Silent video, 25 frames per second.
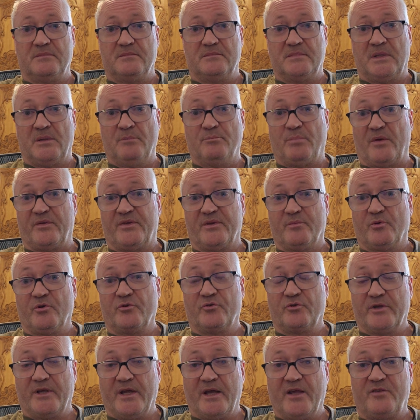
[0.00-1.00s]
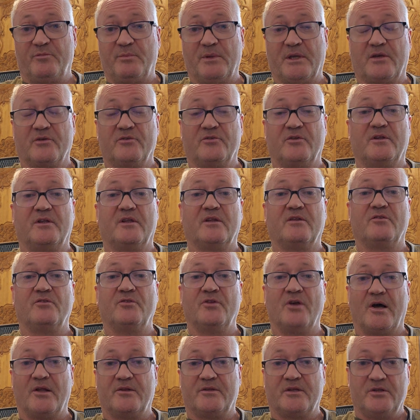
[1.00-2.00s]
impossible to guess because it is
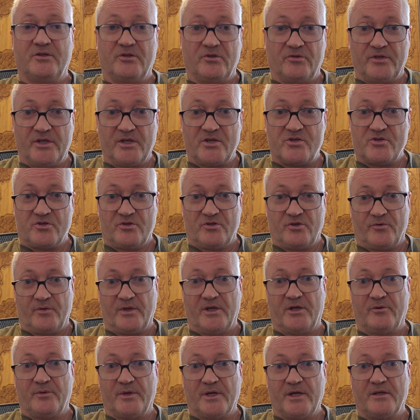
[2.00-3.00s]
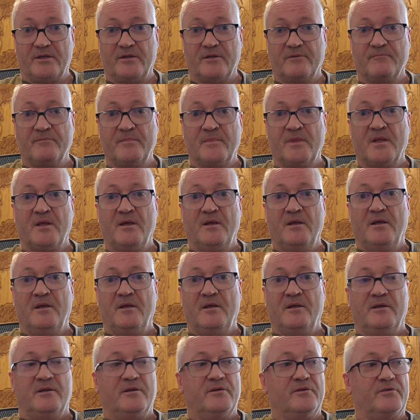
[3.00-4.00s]
not in the dictionary, right?
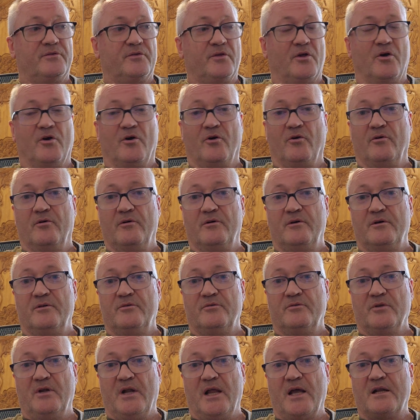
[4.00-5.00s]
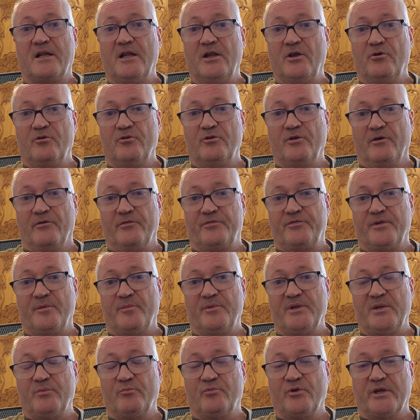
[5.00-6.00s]
So the likelihood of
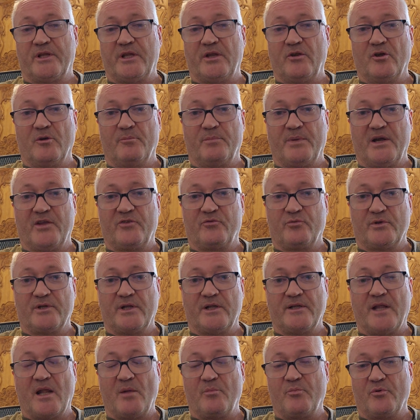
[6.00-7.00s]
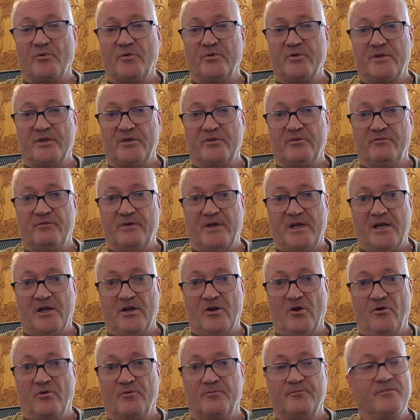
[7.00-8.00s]
somebody breaking your password at that point is very
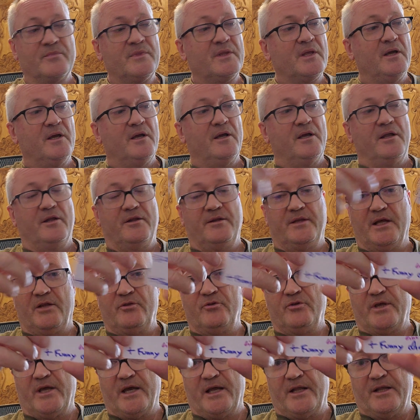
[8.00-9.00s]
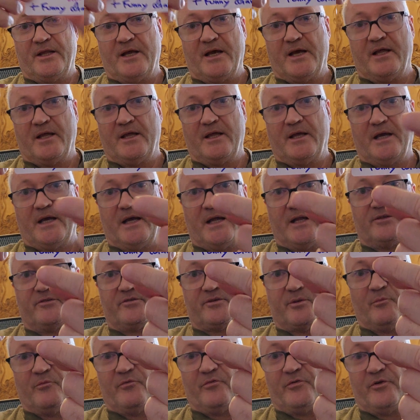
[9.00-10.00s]
low. Then you can add
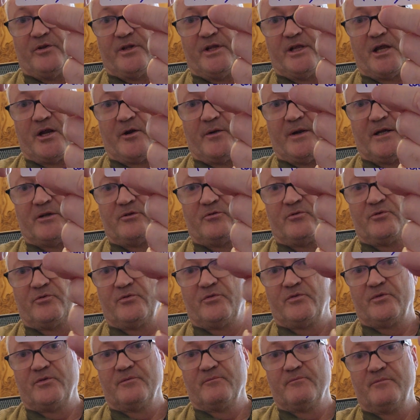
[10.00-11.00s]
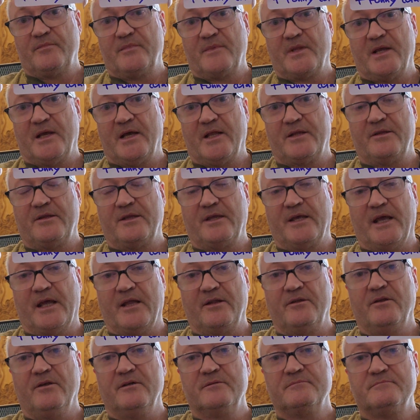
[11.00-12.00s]
some funny characters at the
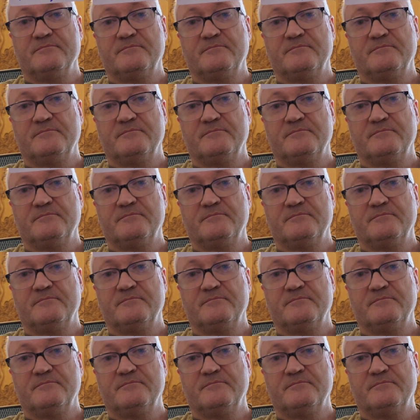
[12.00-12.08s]
end